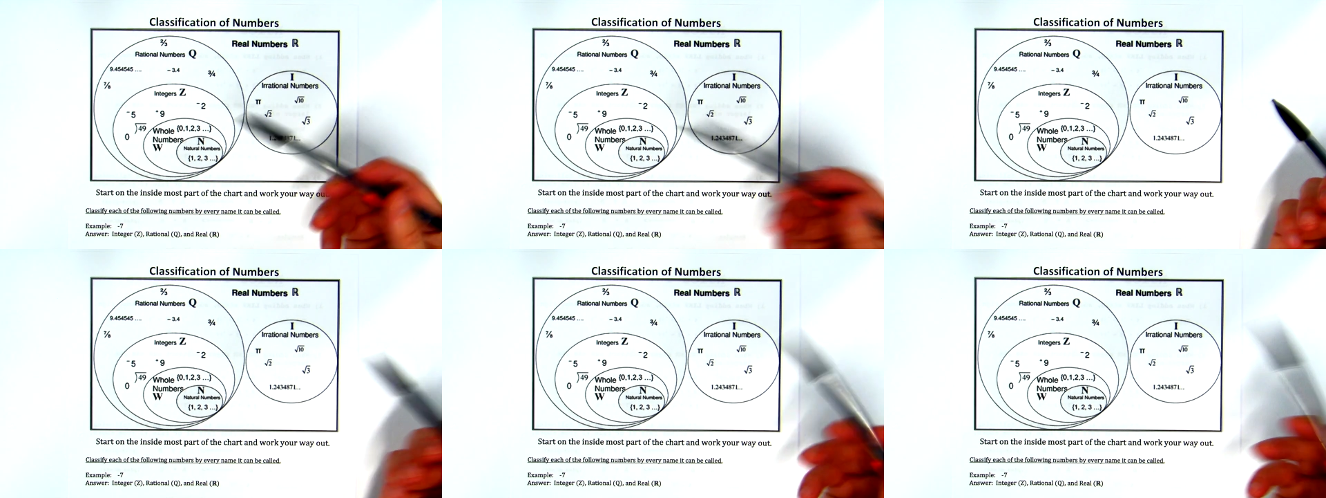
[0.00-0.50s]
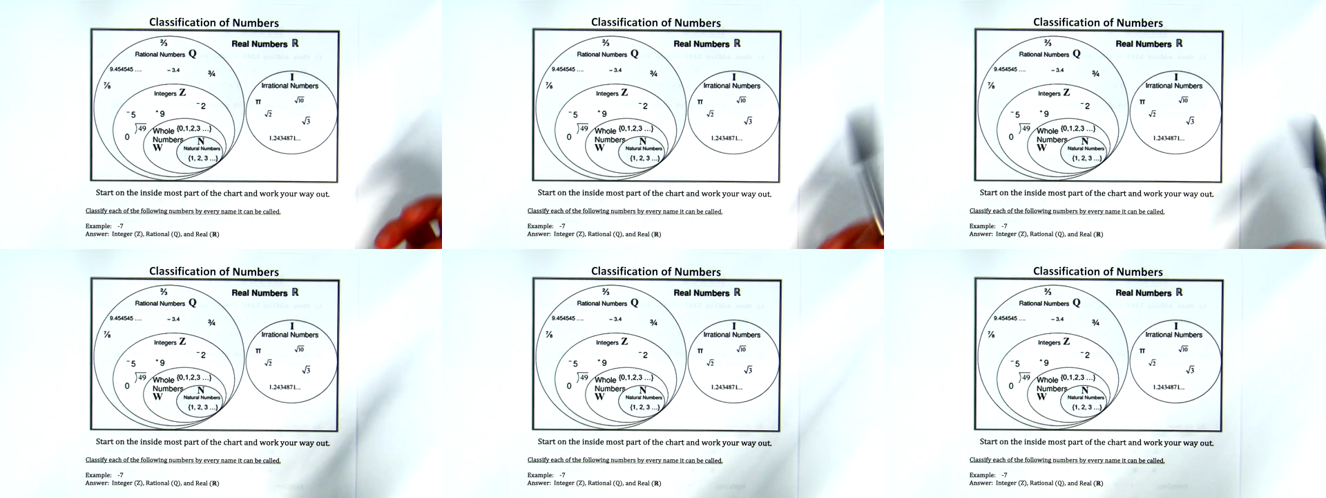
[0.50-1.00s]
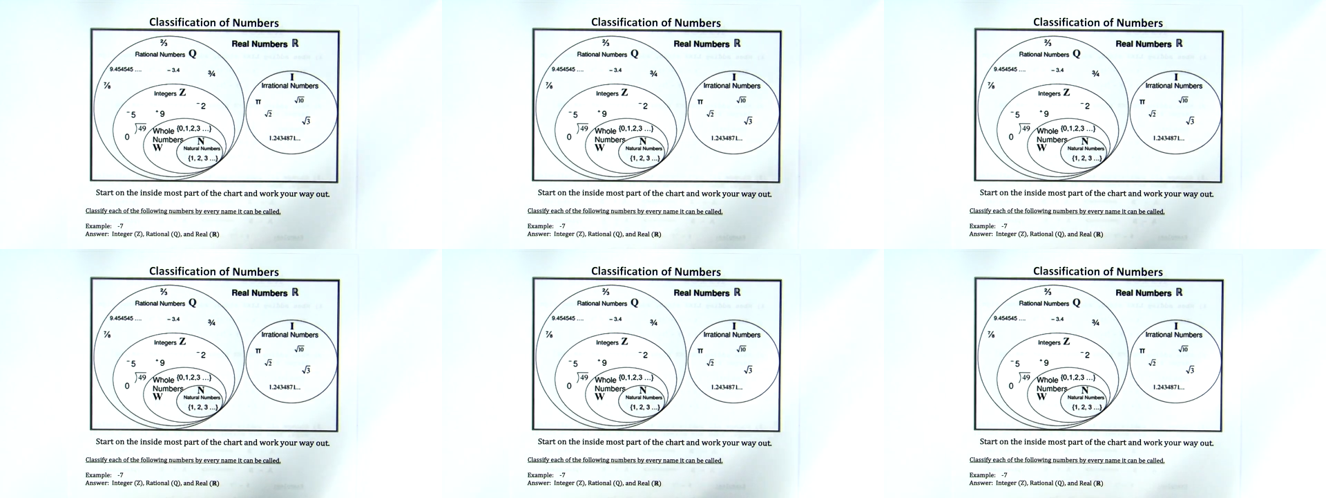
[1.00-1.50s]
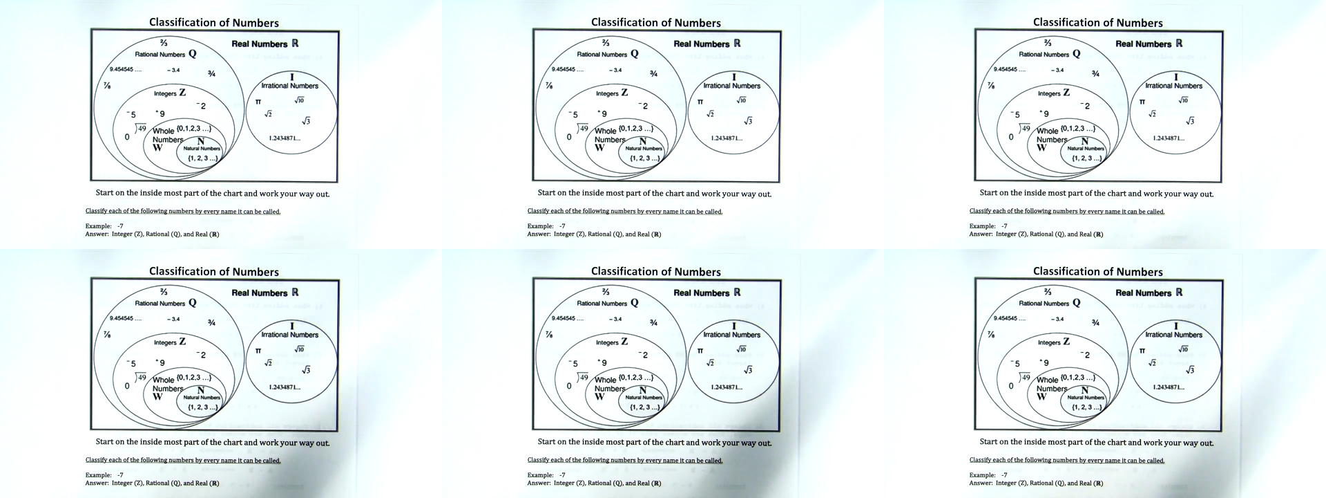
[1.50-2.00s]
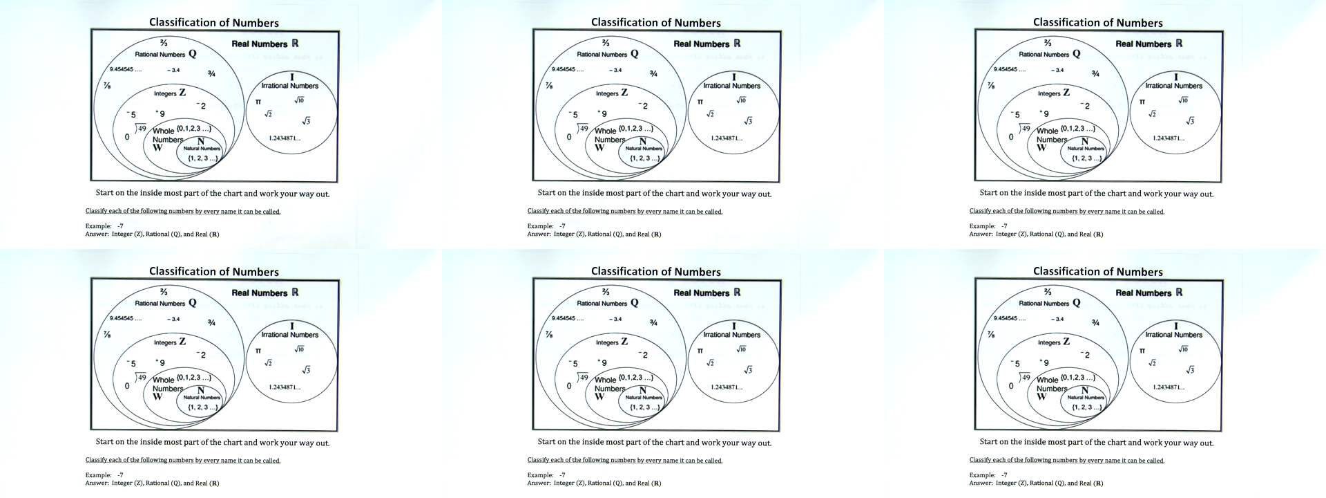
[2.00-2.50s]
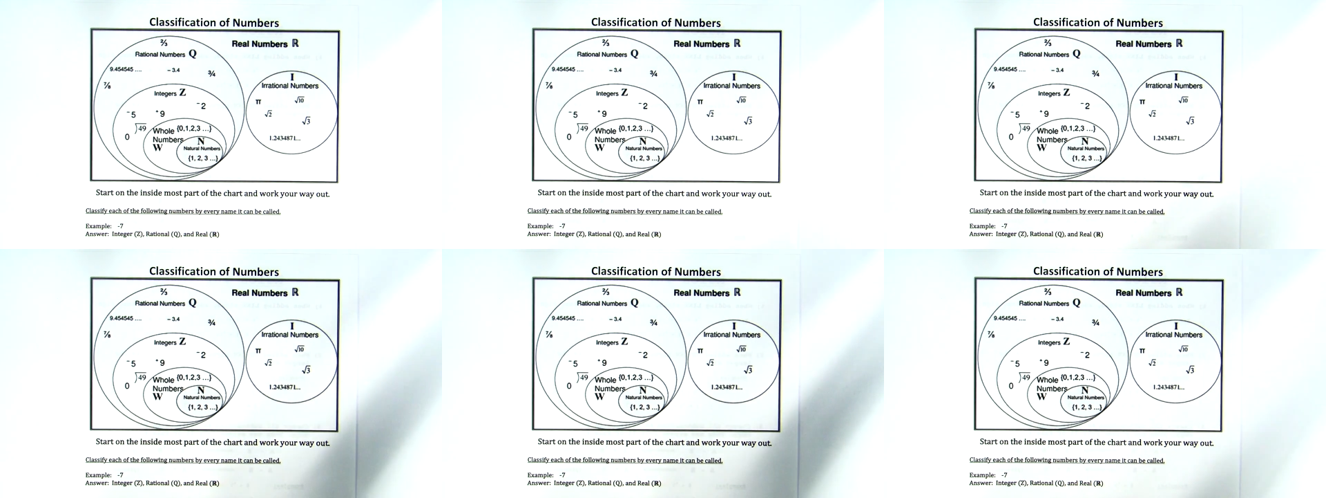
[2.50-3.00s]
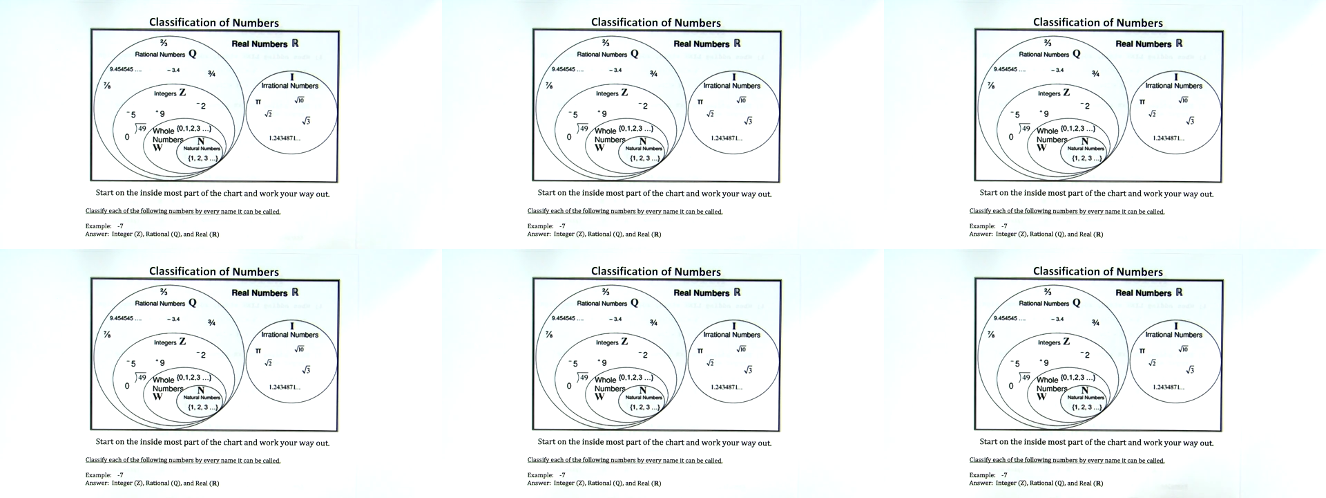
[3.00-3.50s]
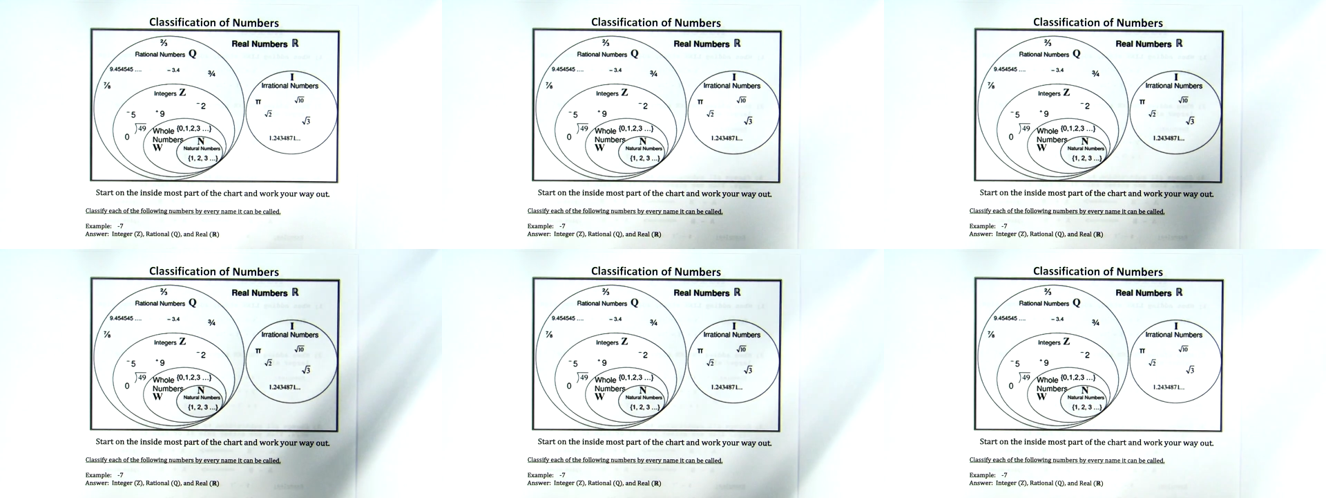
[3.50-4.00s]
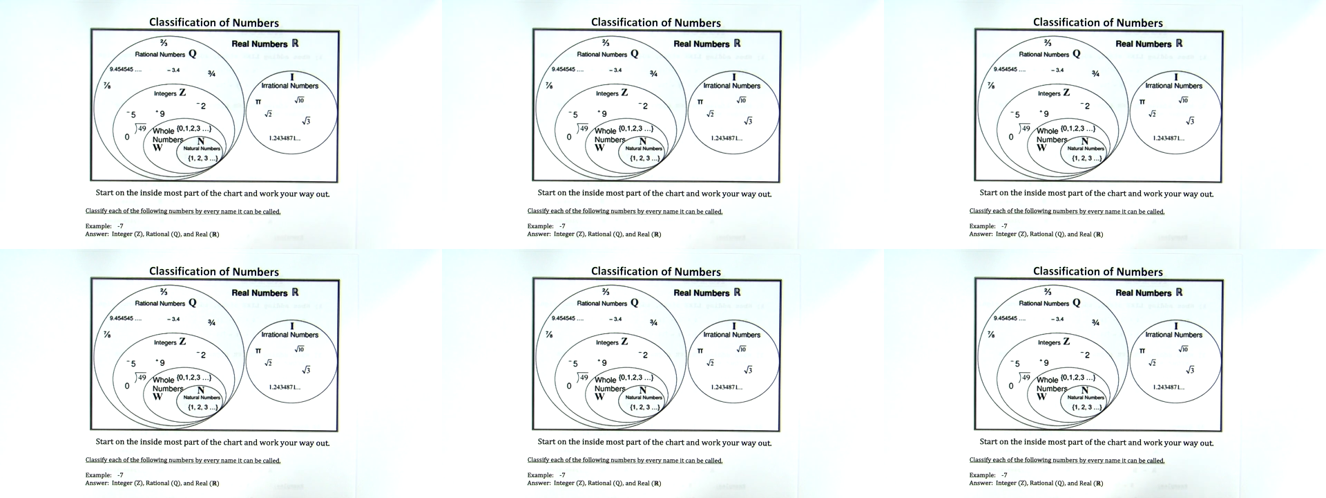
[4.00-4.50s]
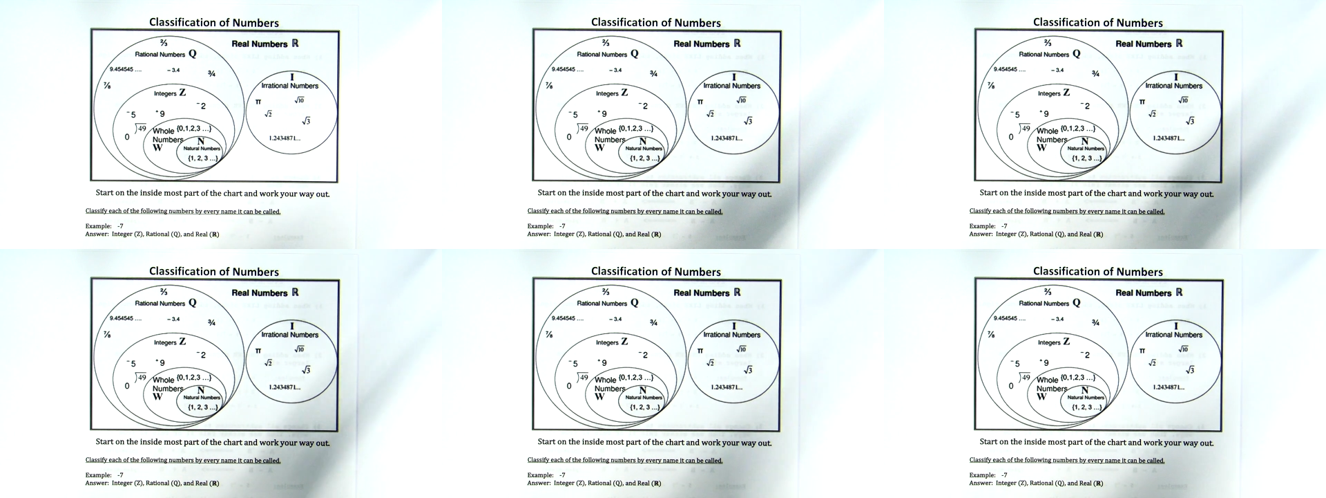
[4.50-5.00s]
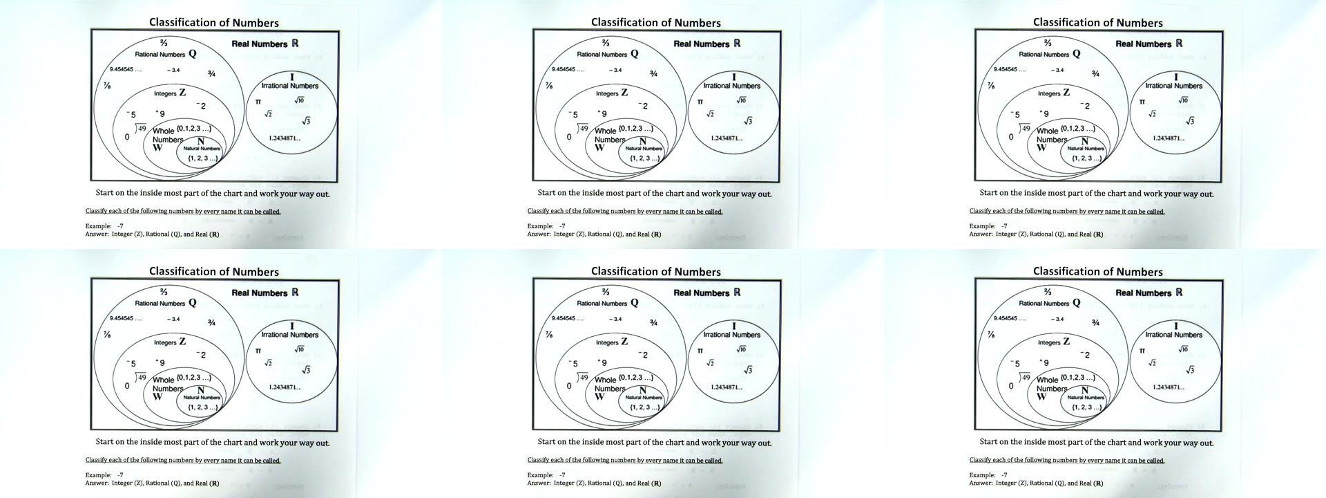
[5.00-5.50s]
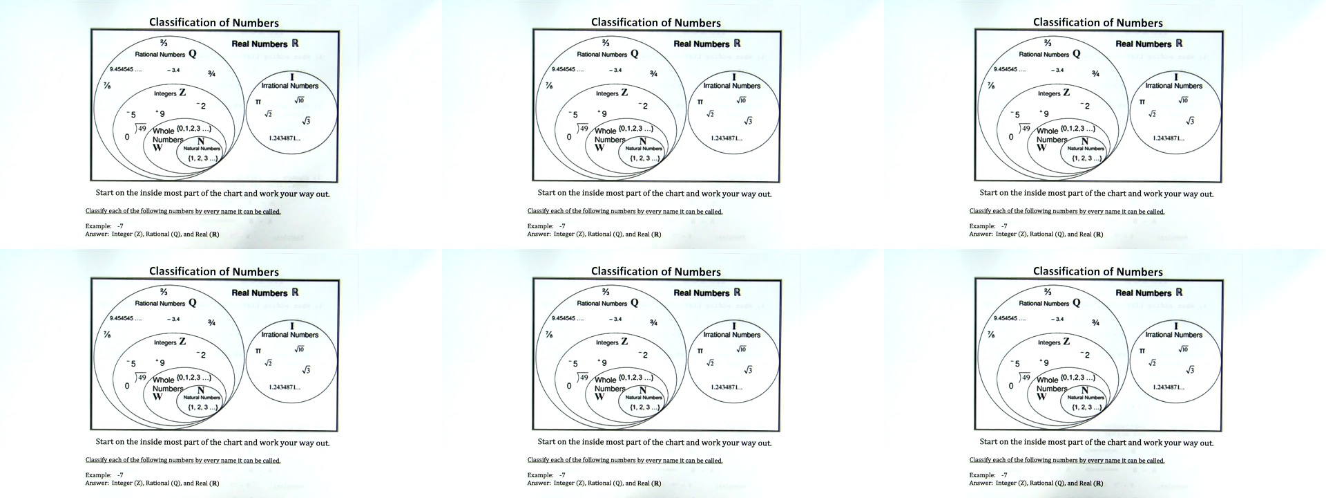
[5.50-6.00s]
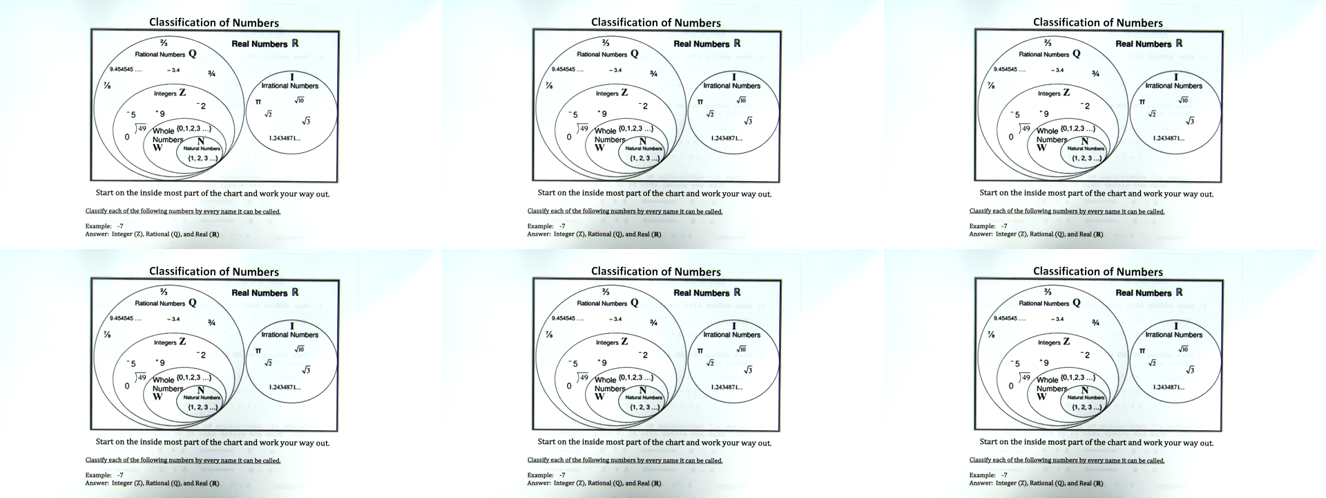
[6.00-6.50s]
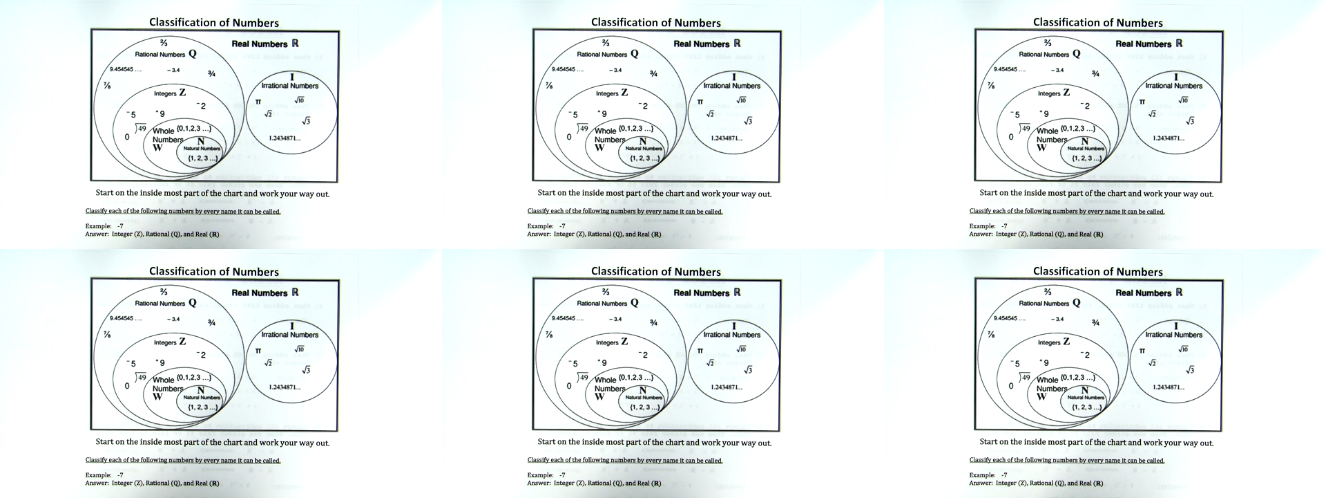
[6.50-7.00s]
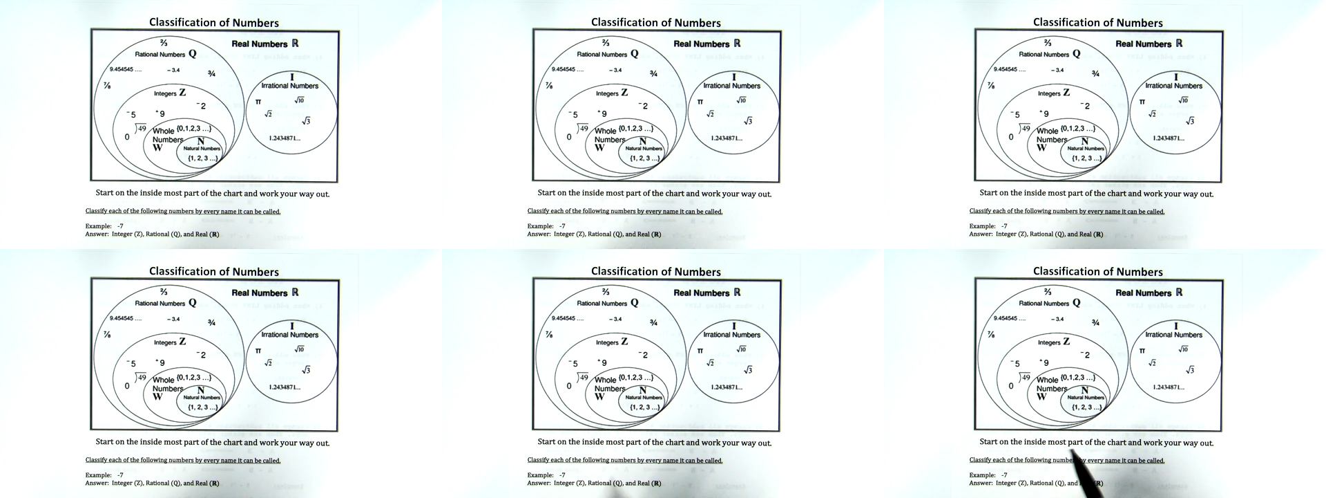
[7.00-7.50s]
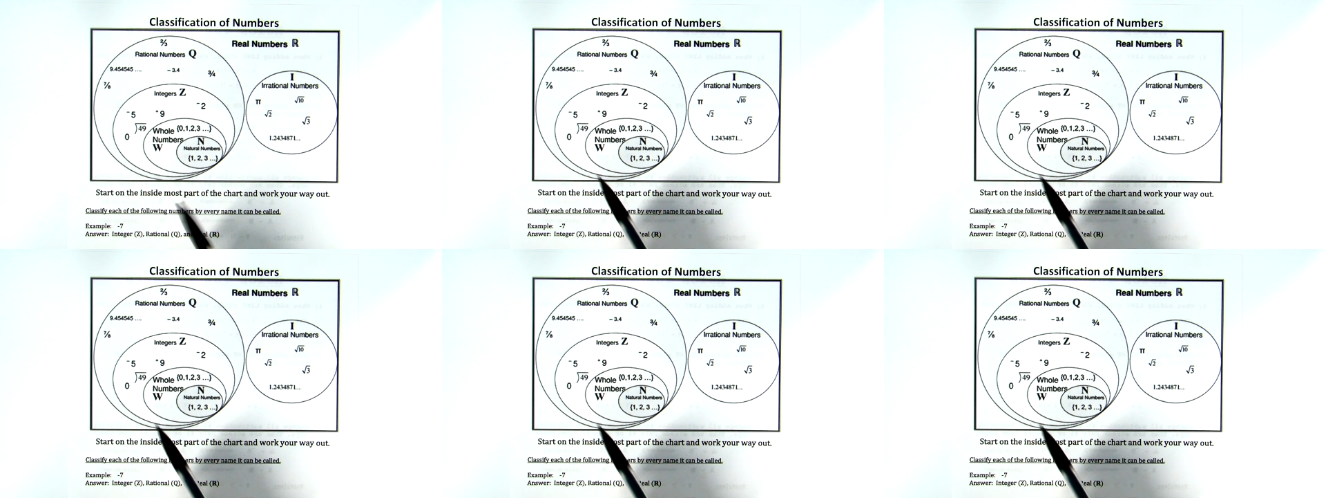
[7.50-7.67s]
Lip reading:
(no speaker visible)